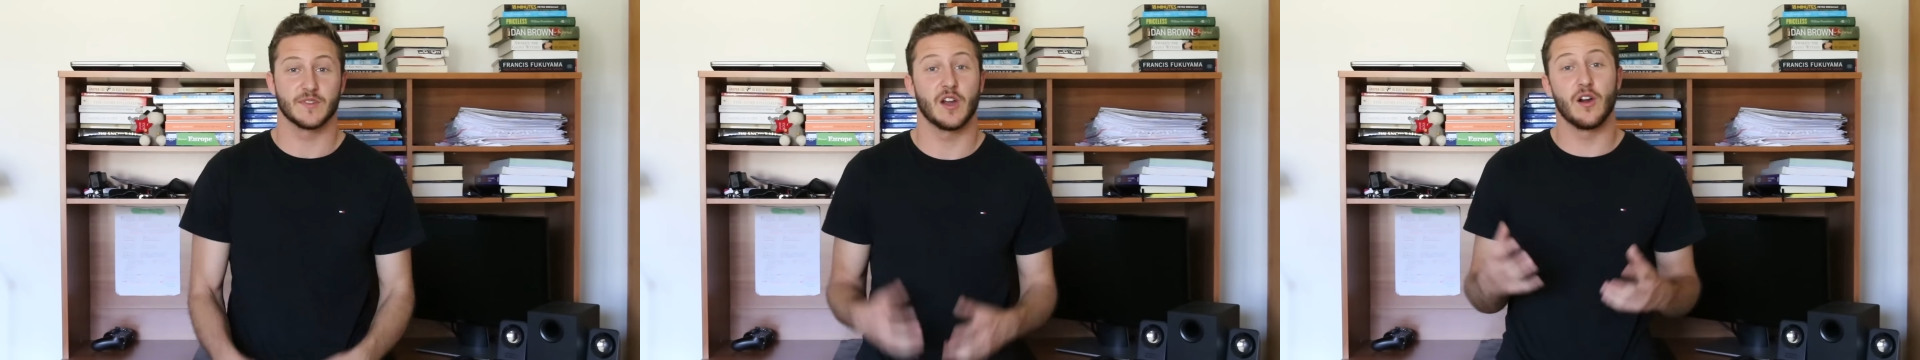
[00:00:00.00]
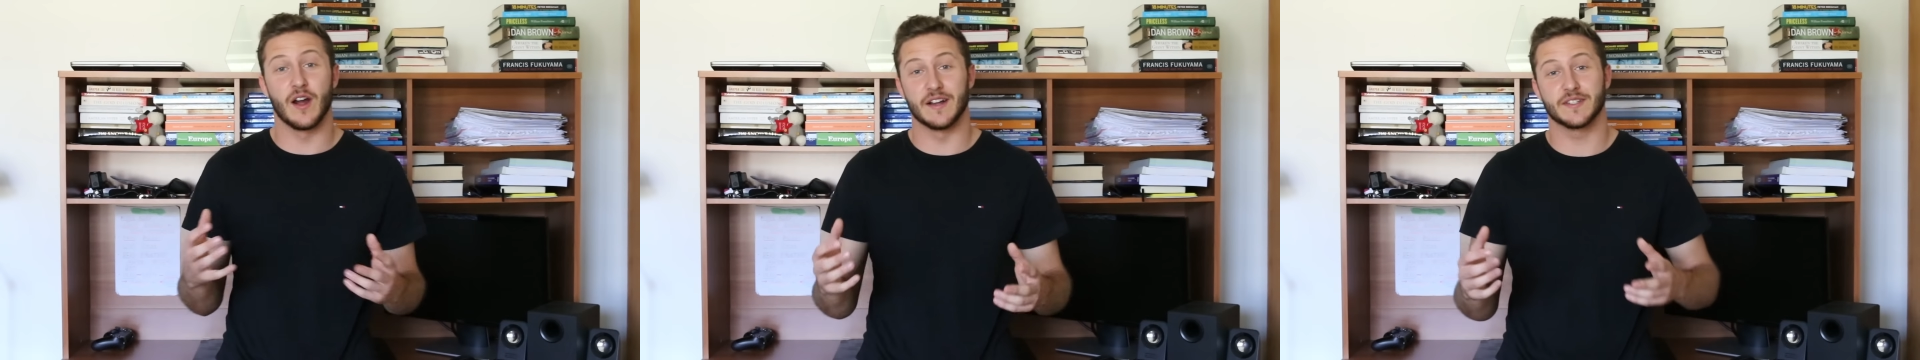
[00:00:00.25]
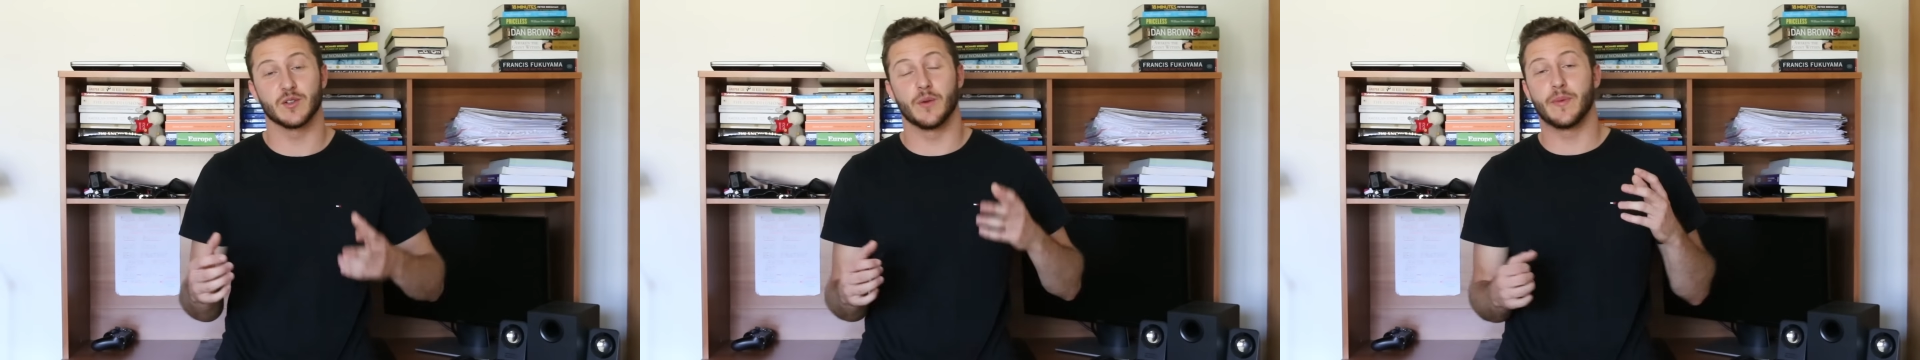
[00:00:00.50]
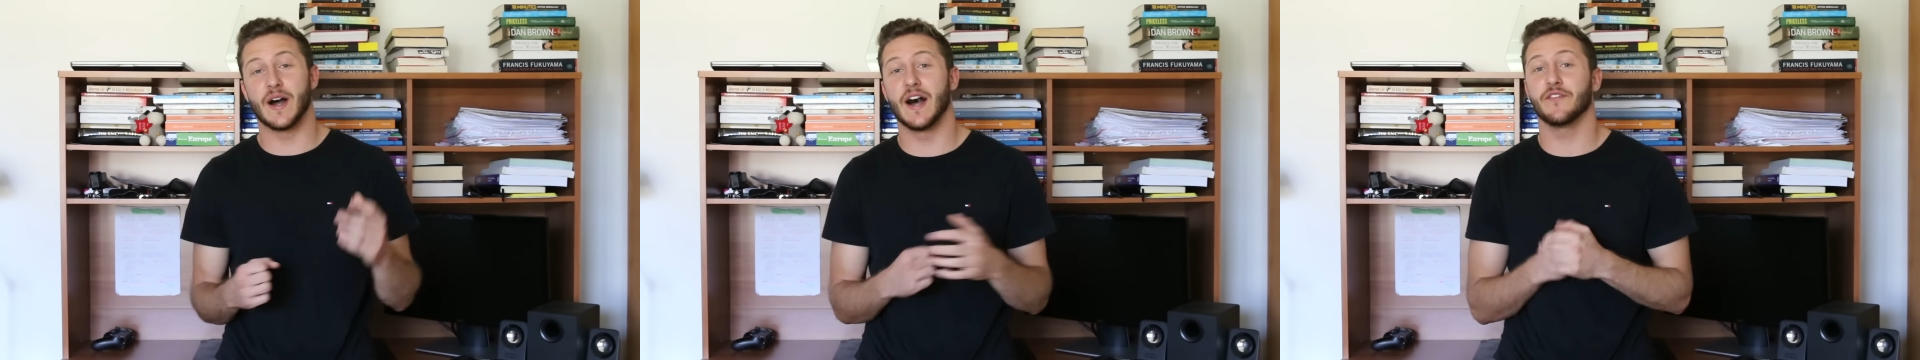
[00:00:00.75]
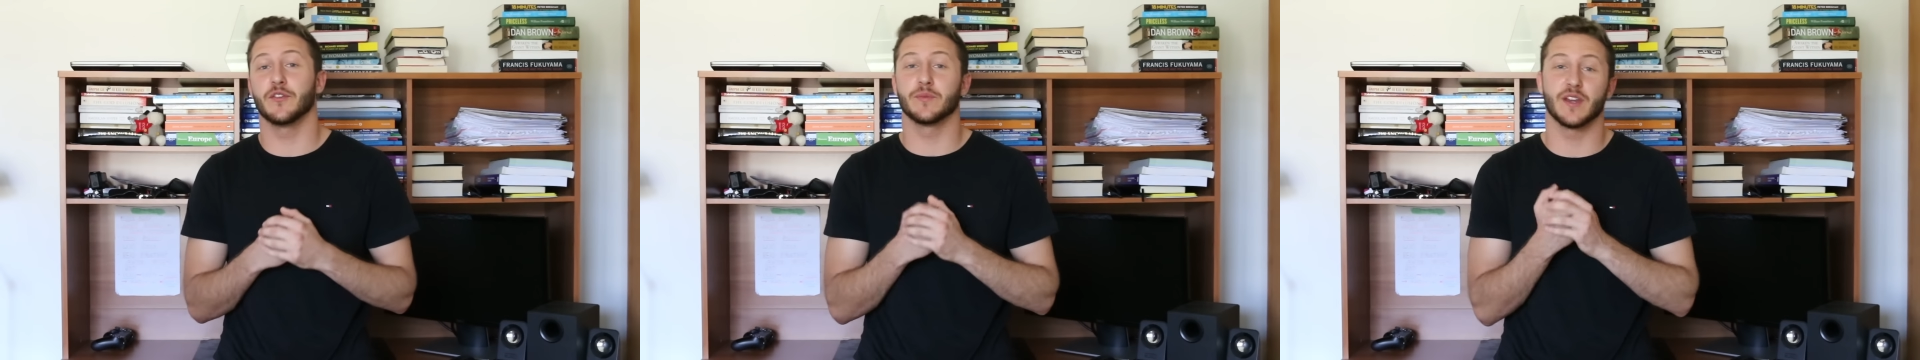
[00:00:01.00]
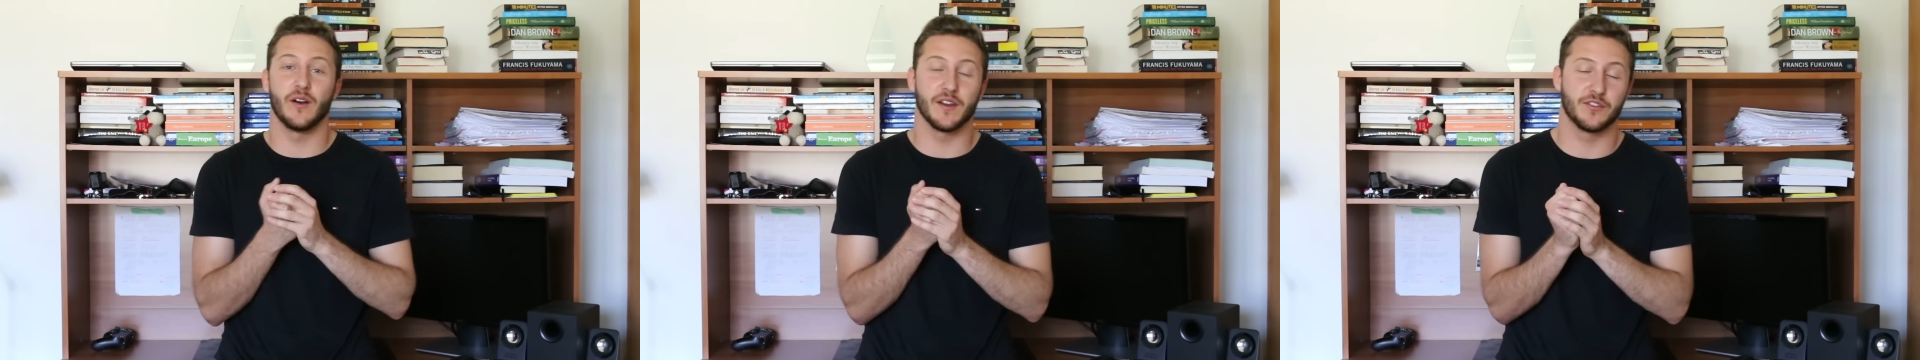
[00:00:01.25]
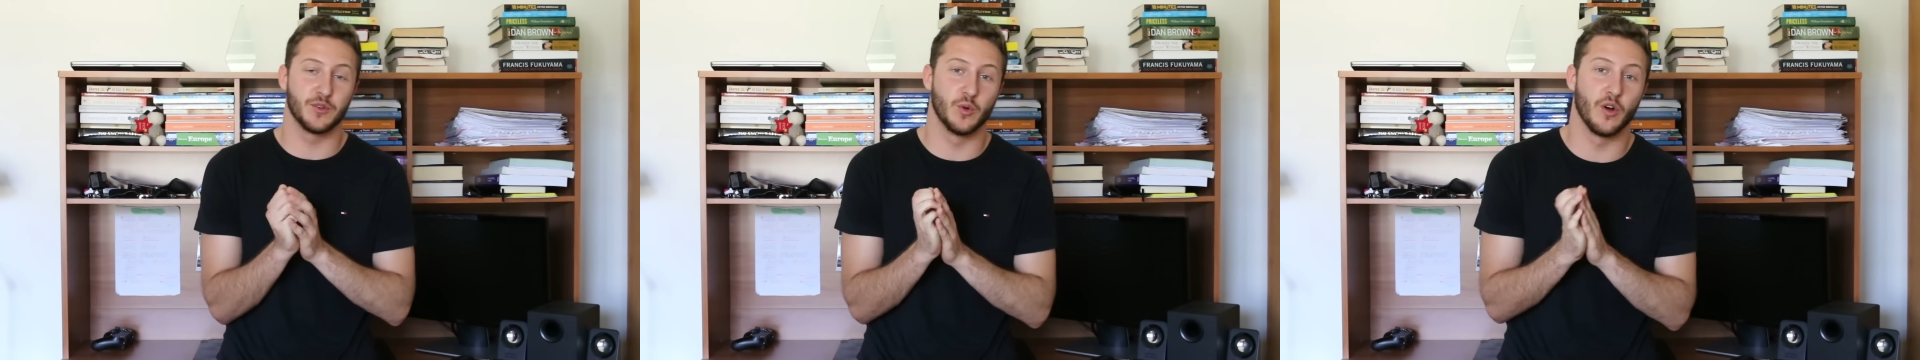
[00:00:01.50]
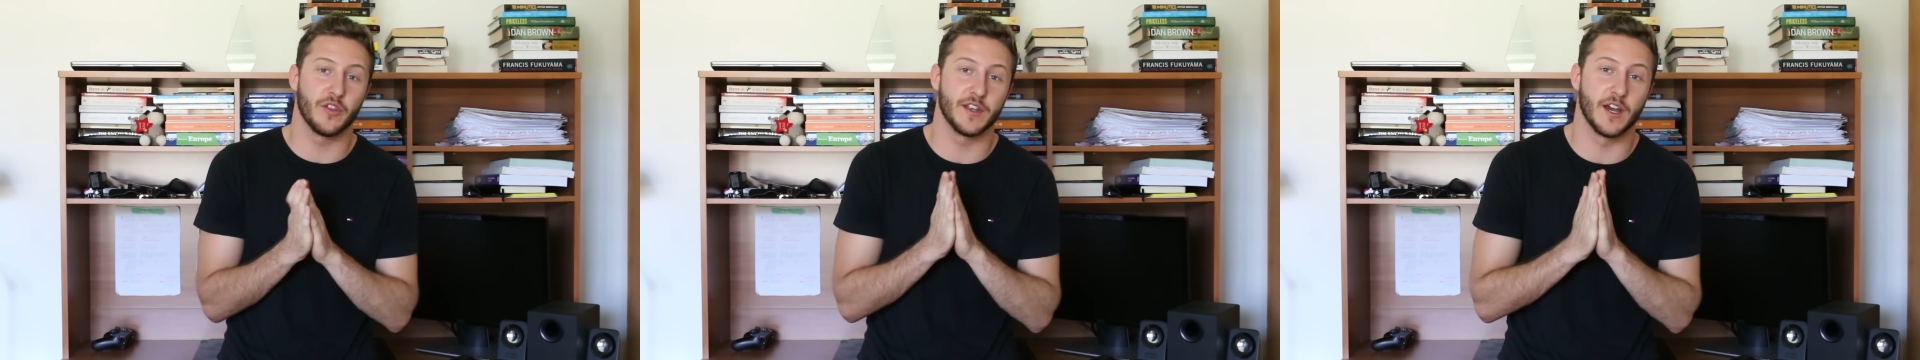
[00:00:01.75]
Alright, so apart from going through
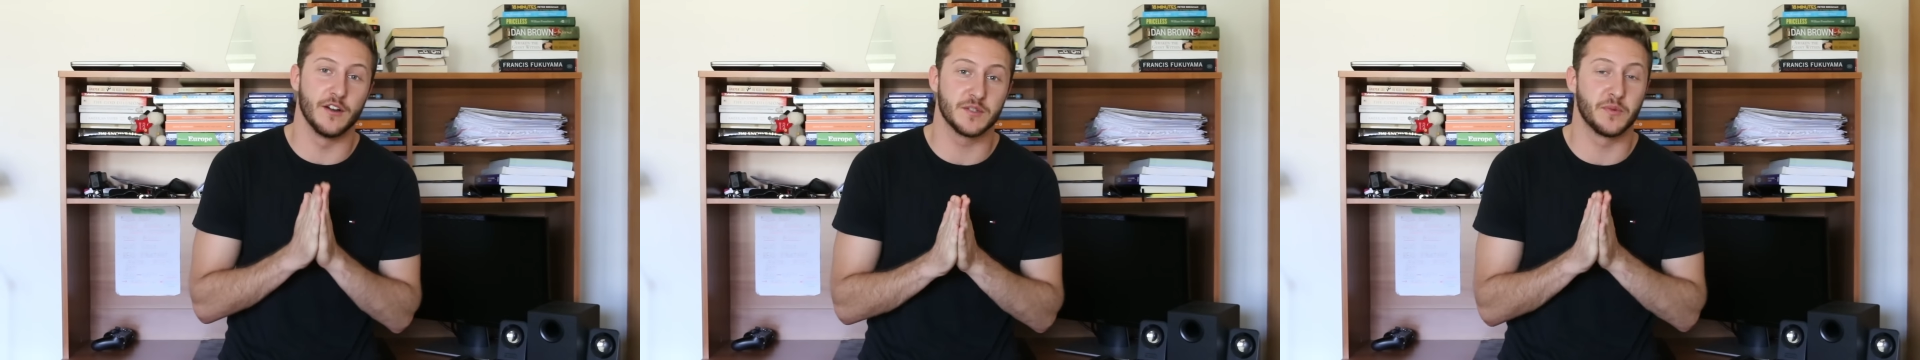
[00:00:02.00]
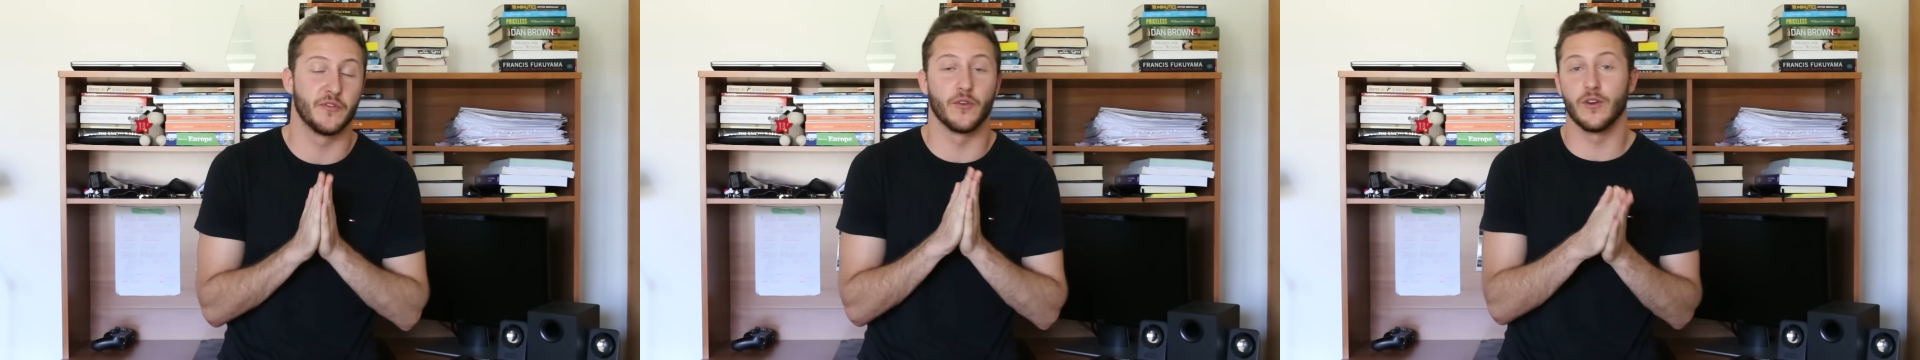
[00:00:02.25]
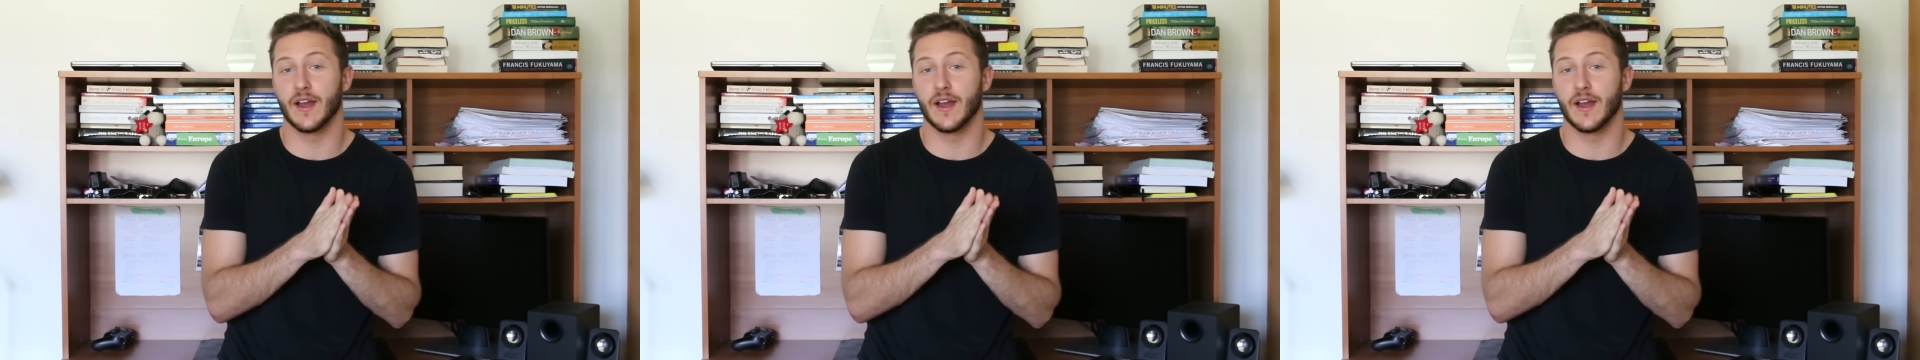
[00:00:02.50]
all the notes before